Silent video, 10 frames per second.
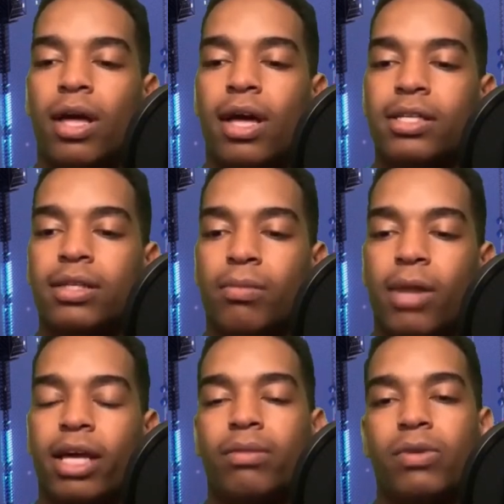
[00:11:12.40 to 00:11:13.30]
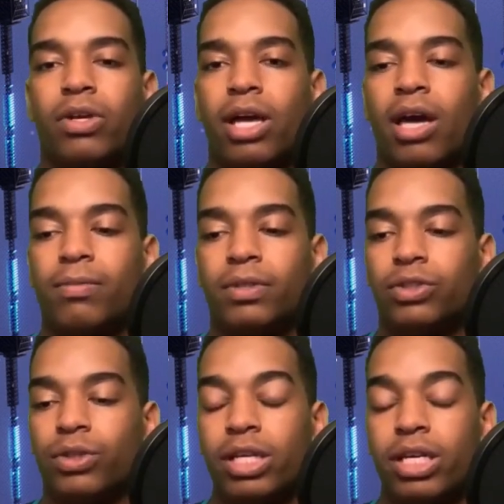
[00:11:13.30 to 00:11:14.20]
the black community have been
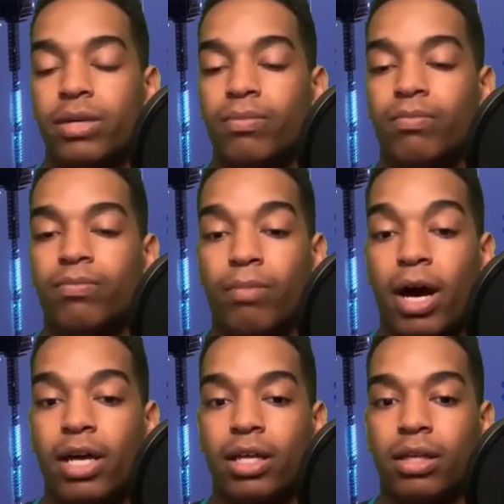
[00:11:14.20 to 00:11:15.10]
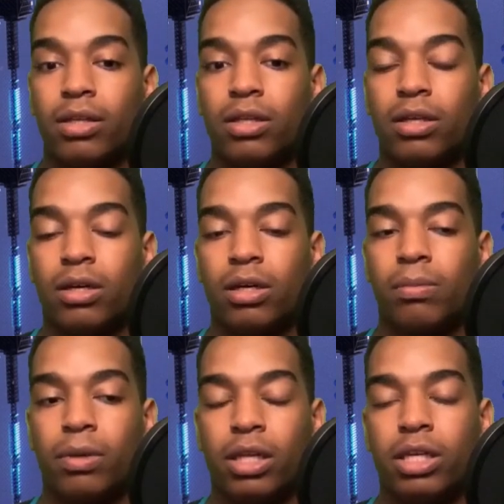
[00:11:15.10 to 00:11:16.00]
treated by
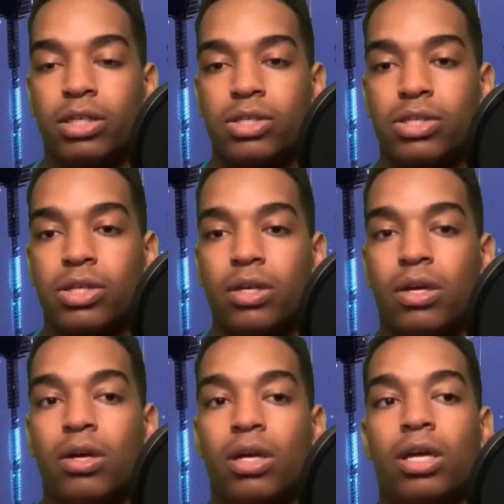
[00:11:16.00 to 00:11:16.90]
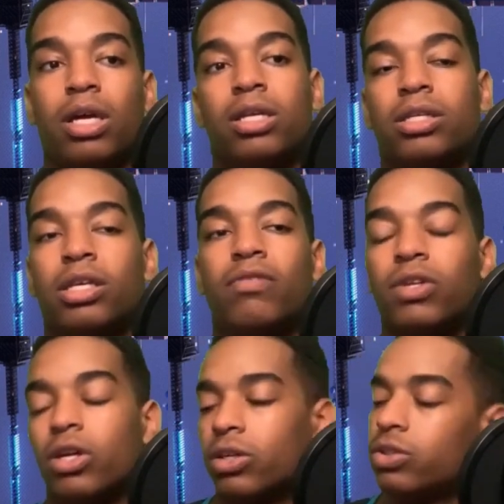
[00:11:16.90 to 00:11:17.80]
the police. And
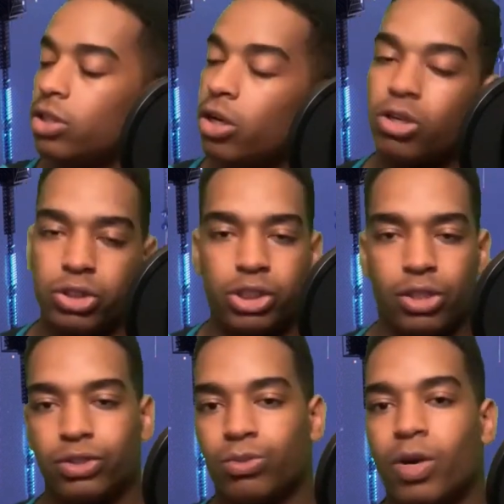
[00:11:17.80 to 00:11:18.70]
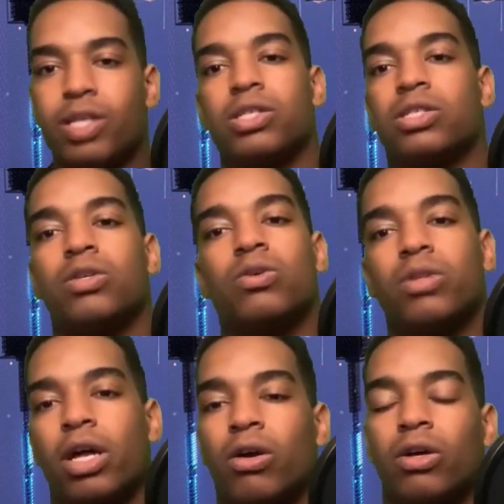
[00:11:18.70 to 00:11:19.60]
even there are still some racists too
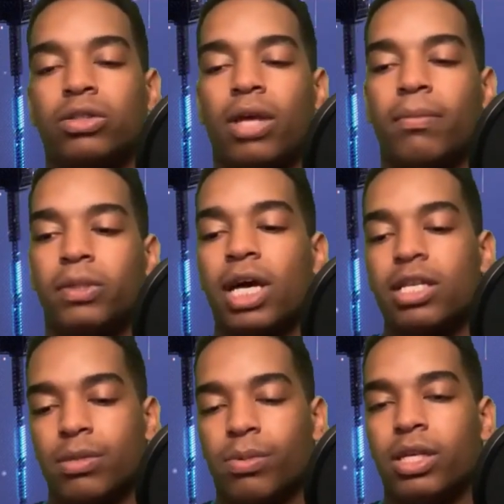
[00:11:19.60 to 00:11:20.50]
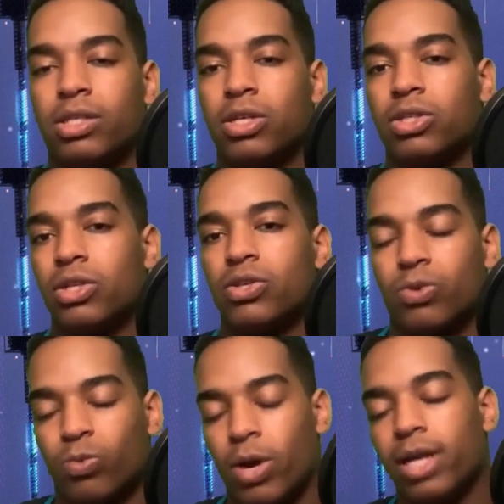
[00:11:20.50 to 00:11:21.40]
that are also, like, besides the police, there are still
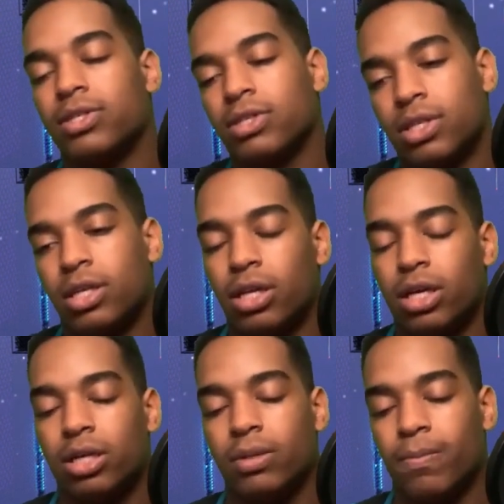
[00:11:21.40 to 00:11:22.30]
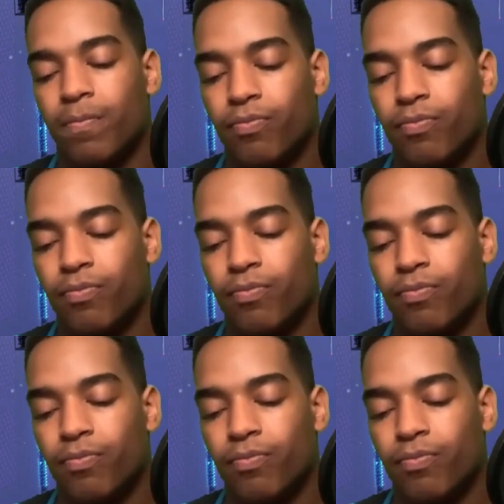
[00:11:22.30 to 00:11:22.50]
some racists in the